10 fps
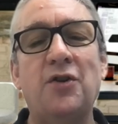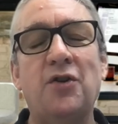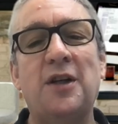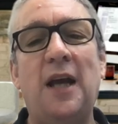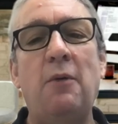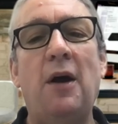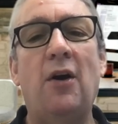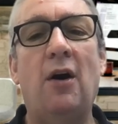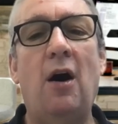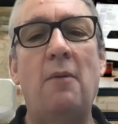There's also a gateway on
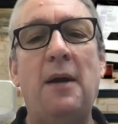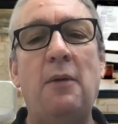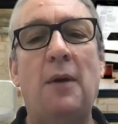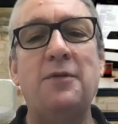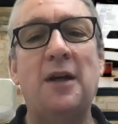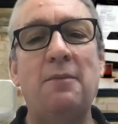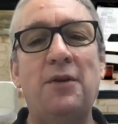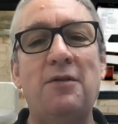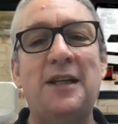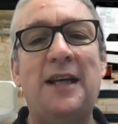our main website,
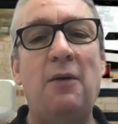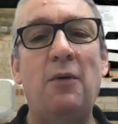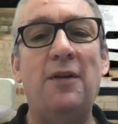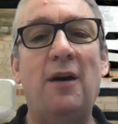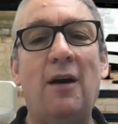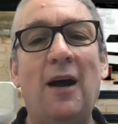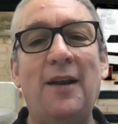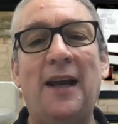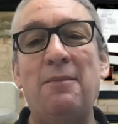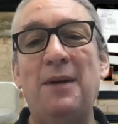but there's a gateway there,
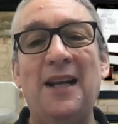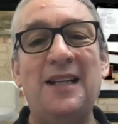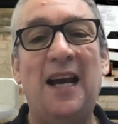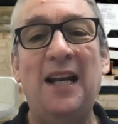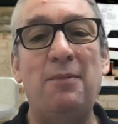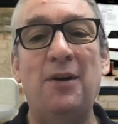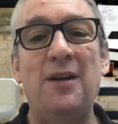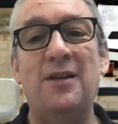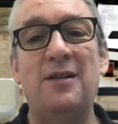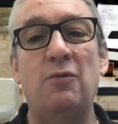and that can be linked to
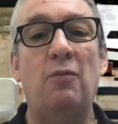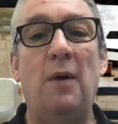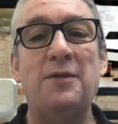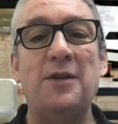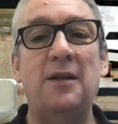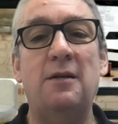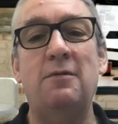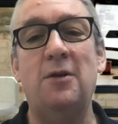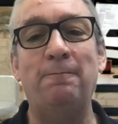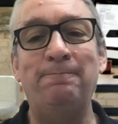anybody's website.
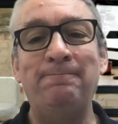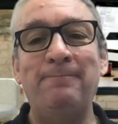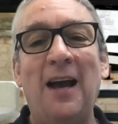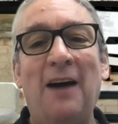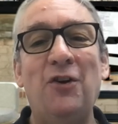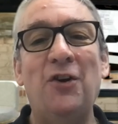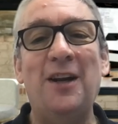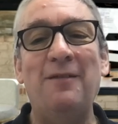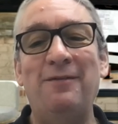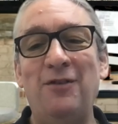So have a look
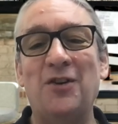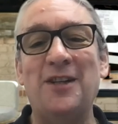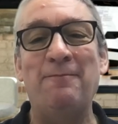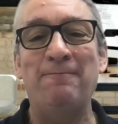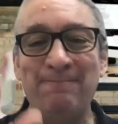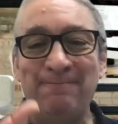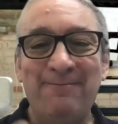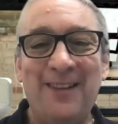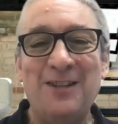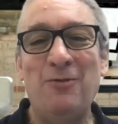at it. We've got time.
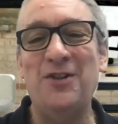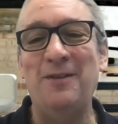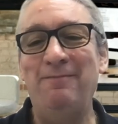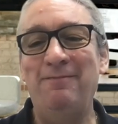Thanks for watching.